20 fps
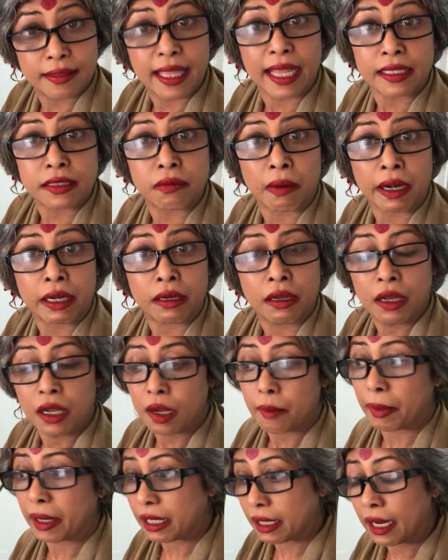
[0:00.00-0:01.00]
That's what.
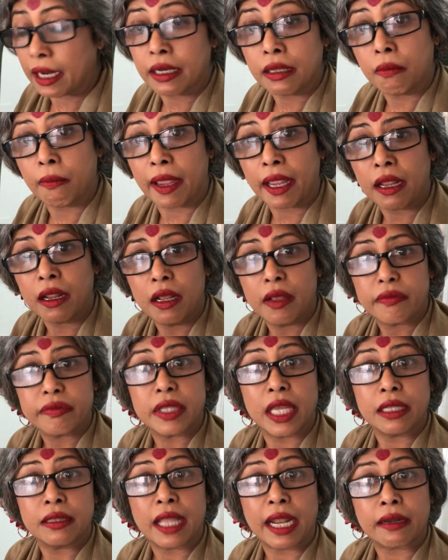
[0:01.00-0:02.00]
But anyway,
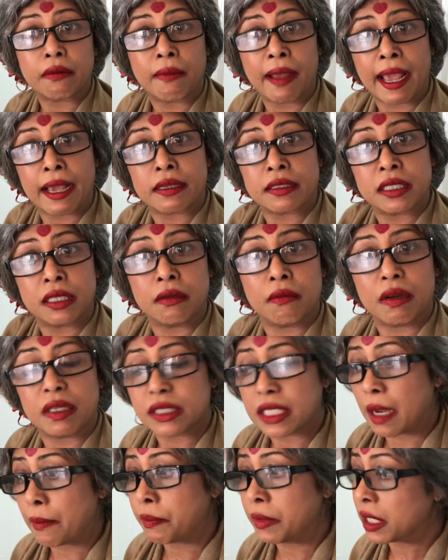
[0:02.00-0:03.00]
then that waxing
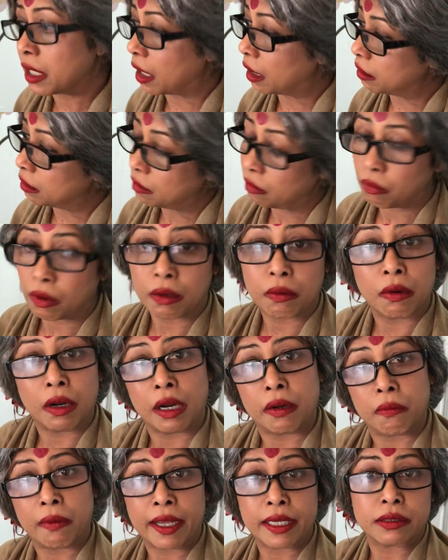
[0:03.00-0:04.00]
was happening. I don't know what
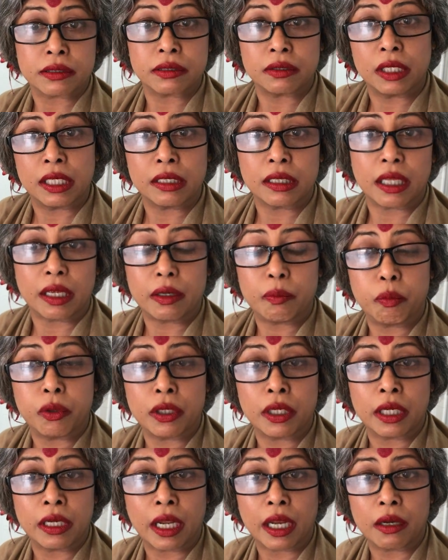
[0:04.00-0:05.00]
waxing they
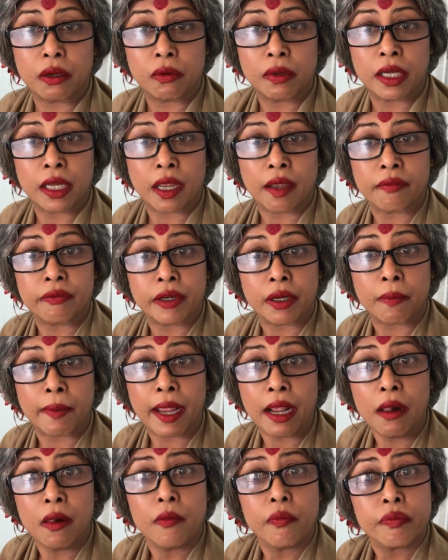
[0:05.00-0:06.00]
putting and doing
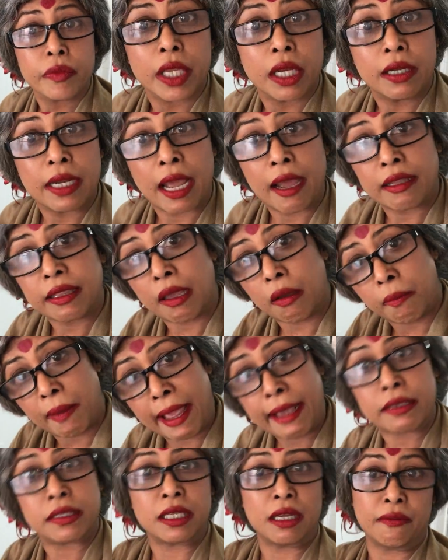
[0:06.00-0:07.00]
everywhere. Now the
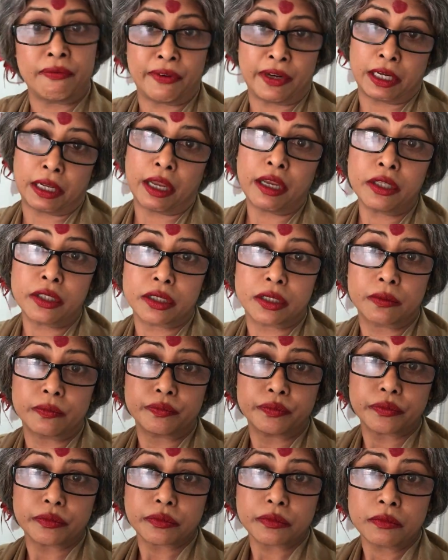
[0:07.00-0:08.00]
waxing finished,
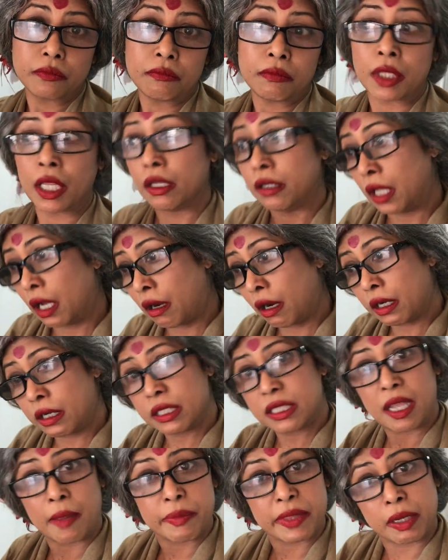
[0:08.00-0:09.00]
they got
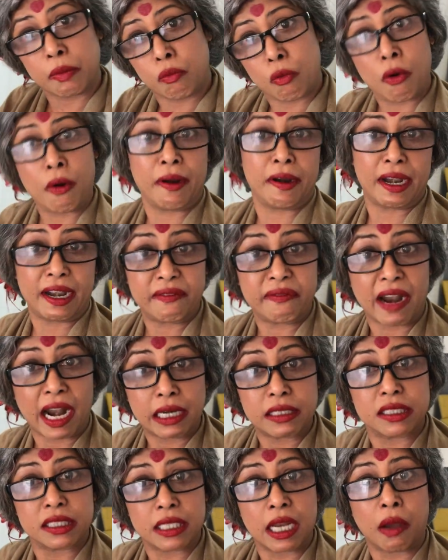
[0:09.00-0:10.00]
to something more
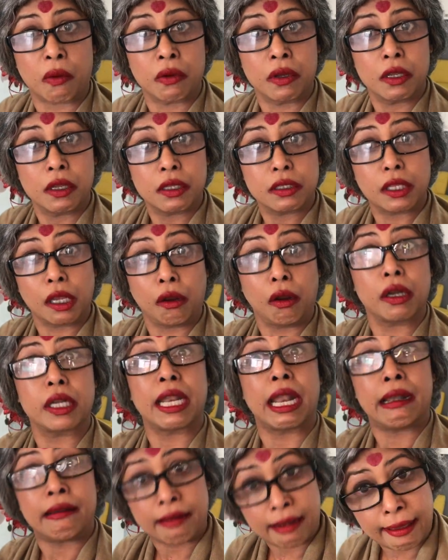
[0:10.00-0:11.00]
advanced now. They got
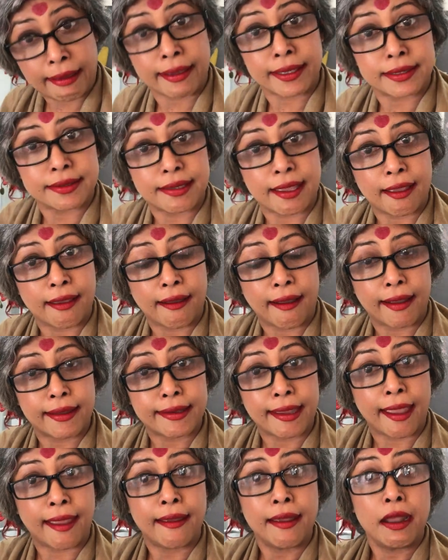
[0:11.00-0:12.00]
a laser
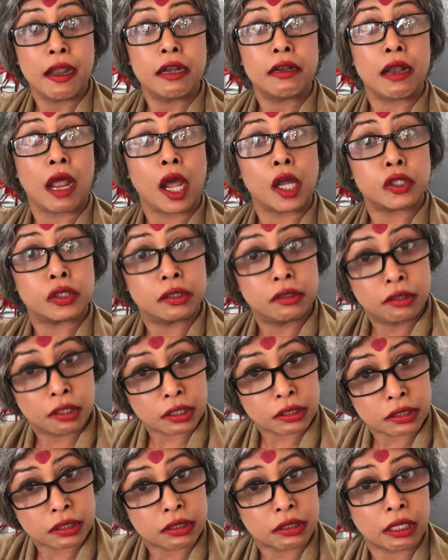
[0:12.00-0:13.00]
eye. Now
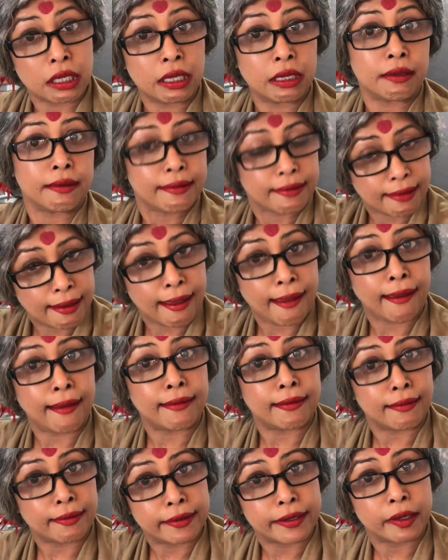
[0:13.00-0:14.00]
this thing
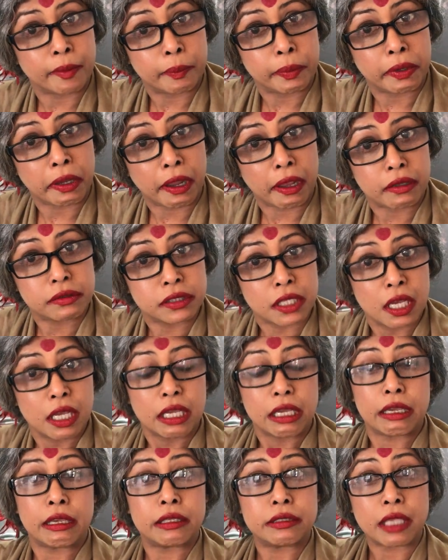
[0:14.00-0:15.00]
here, it
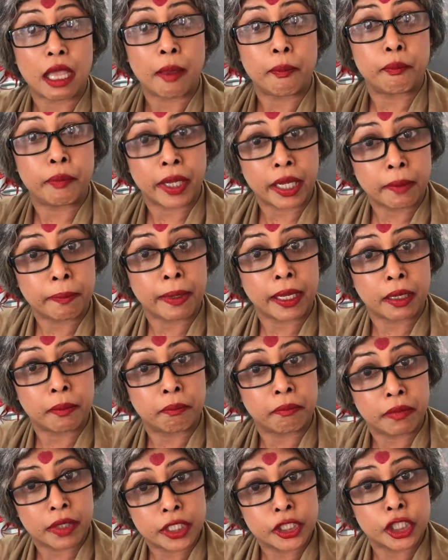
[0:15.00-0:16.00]
appears, is a big
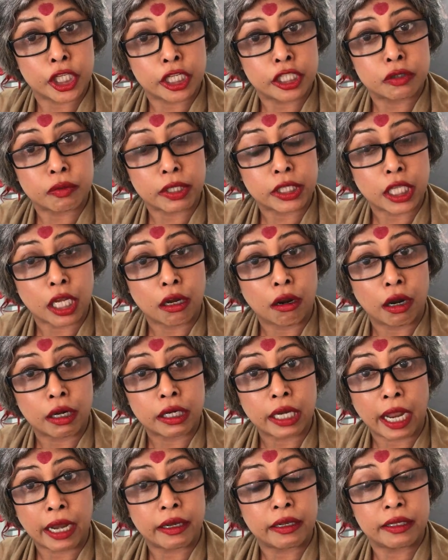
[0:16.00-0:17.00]
machines what they
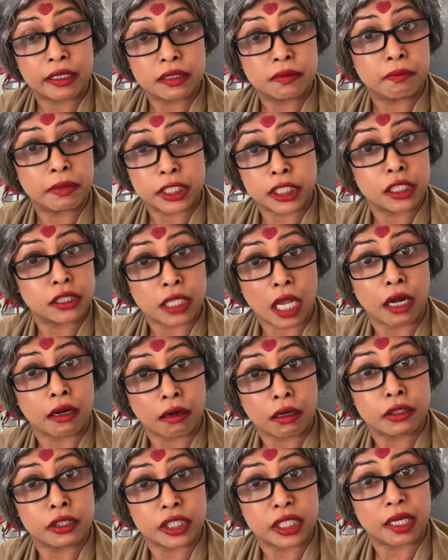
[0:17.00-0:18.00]
got. And these machines are
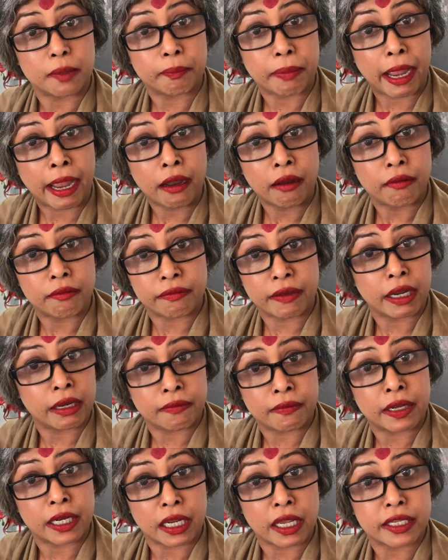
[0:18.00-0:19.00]
not cheap, very,
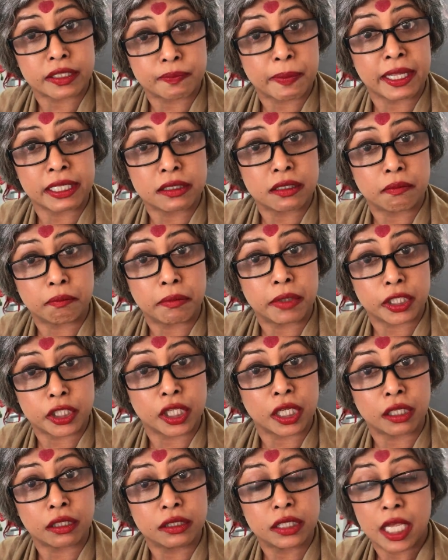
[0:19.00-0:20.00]
very expensive
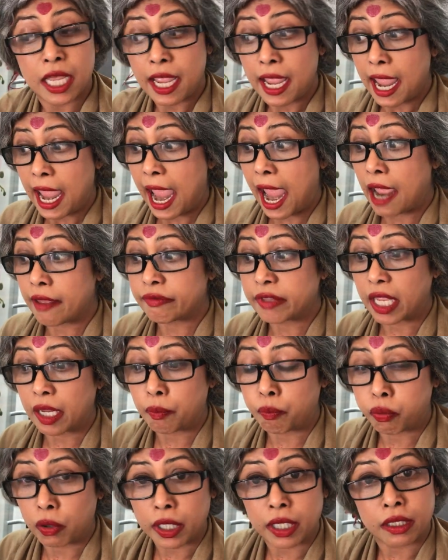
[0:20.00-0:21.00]
machines. And they
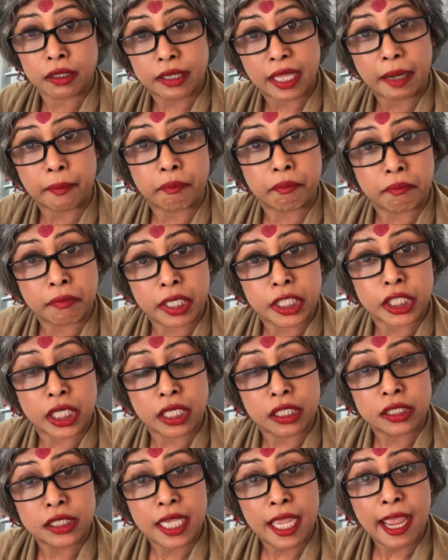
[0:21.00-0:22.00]
put in that
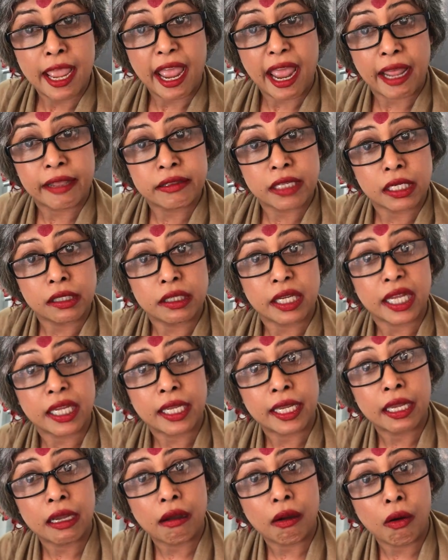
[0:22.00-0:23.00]
machines and they're
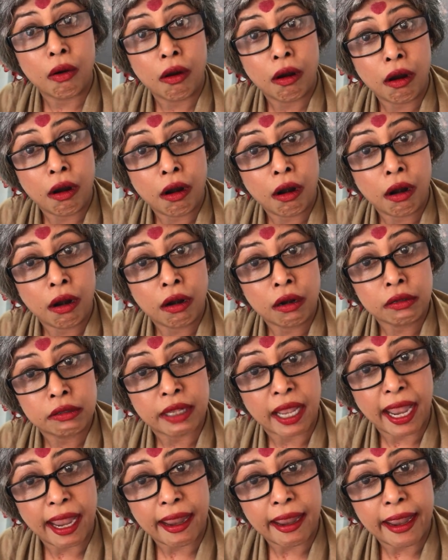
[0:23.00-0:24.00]
taking all
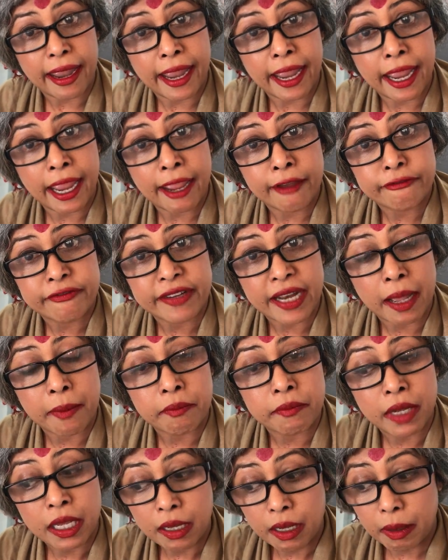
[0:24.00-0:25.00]
the air
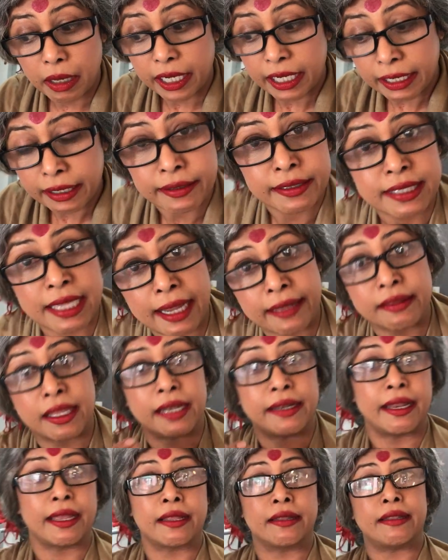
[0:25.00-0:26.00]
from inside.
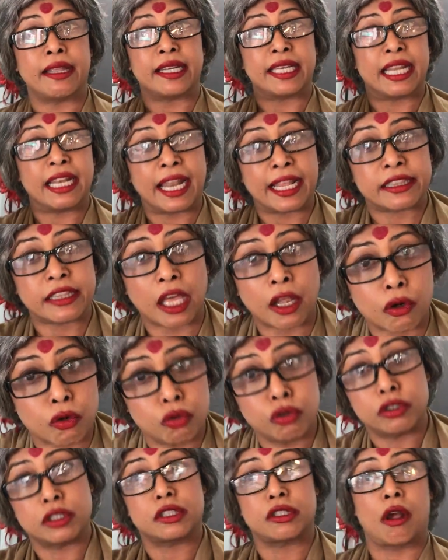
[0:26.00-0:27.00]
They're taking the air, like the
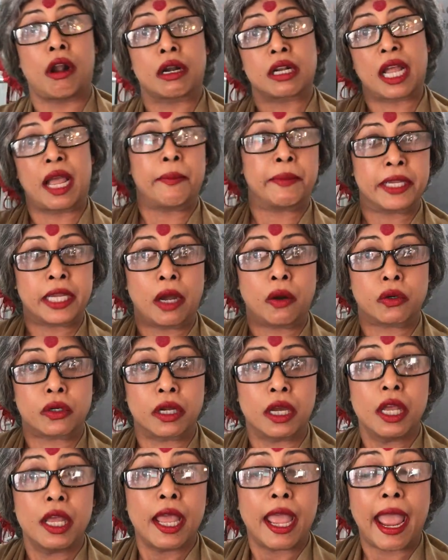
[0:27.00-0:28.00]
roots all coming out.
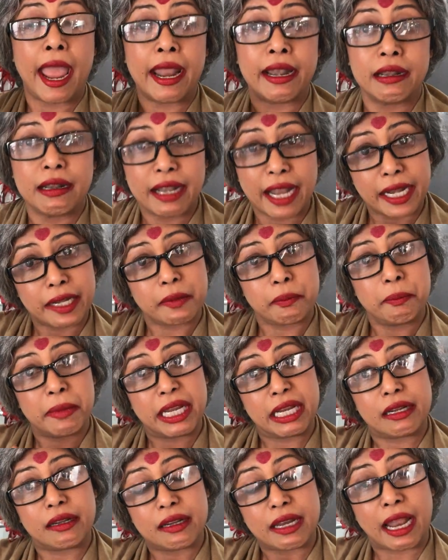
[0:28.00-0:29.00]
And let
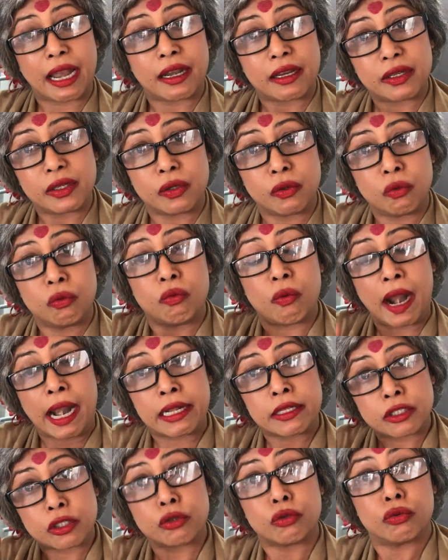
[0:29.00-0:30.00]
me tell you,
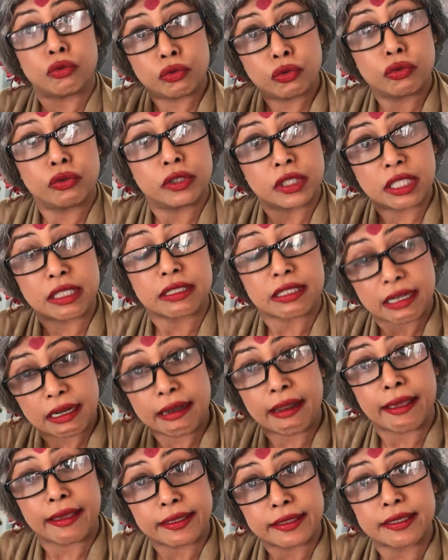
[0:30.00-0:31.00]
once you do this
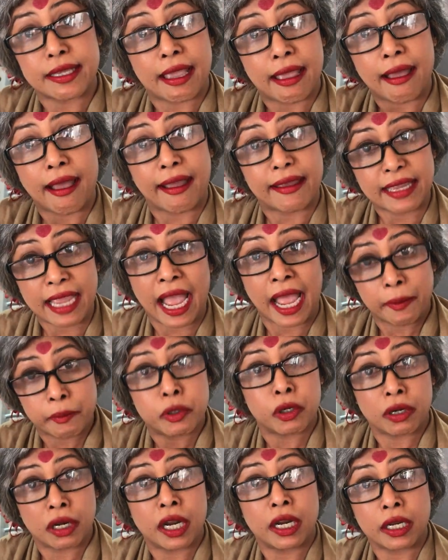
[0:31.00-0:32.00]
laser eye, I'm
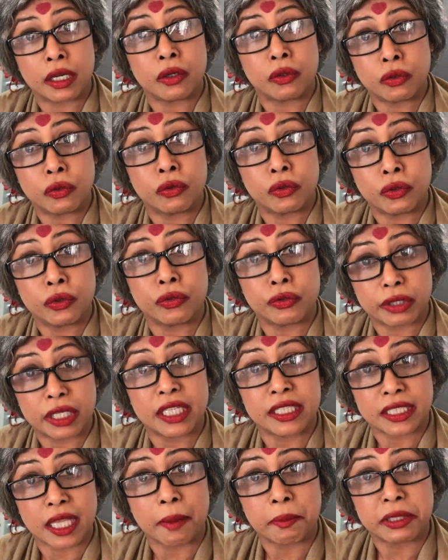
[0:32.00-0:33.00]
to learning new
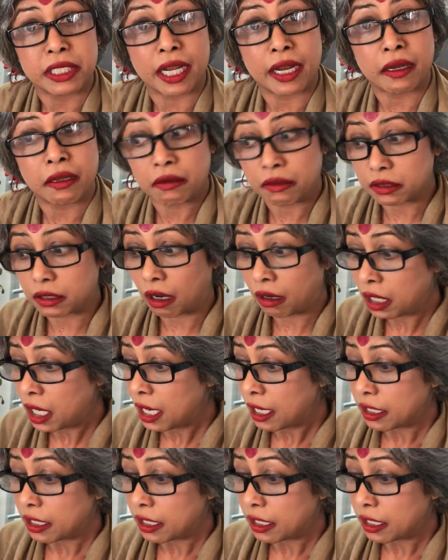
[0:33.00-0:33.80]
things I'm sharing with y'all.